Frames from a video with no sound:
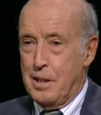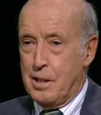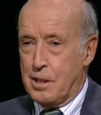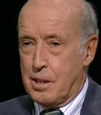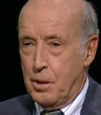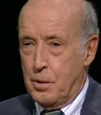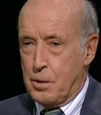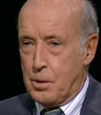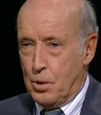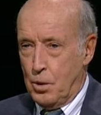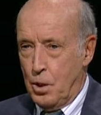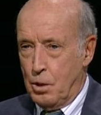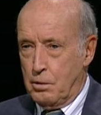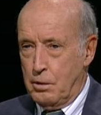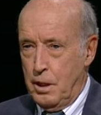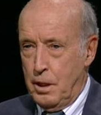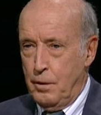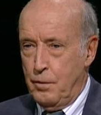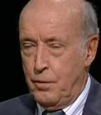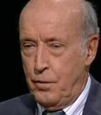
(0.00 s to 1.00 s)
so it's
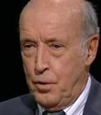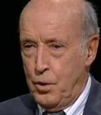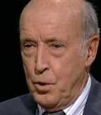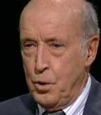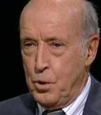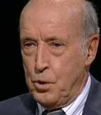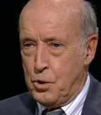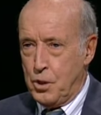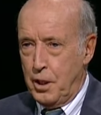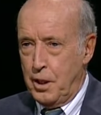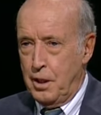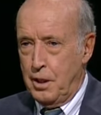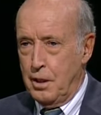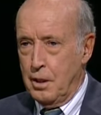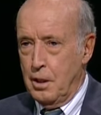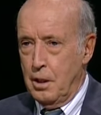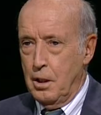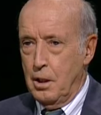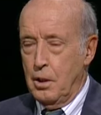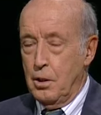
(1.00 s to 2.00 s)
already
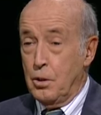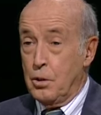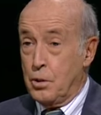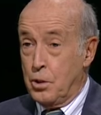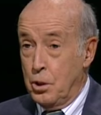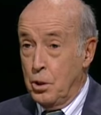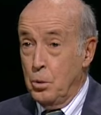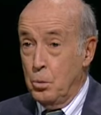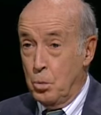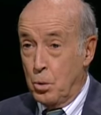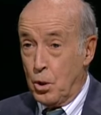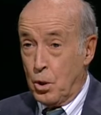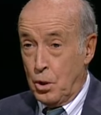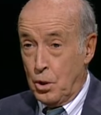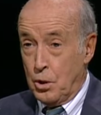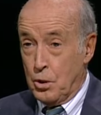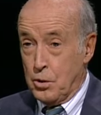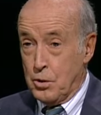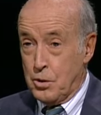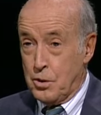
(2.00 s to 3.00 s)
fusing two
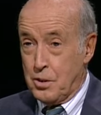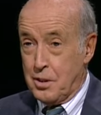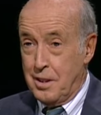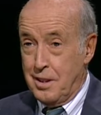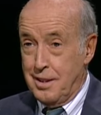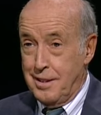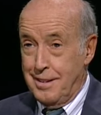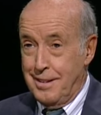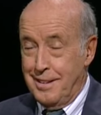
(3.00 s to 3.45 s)
worlds.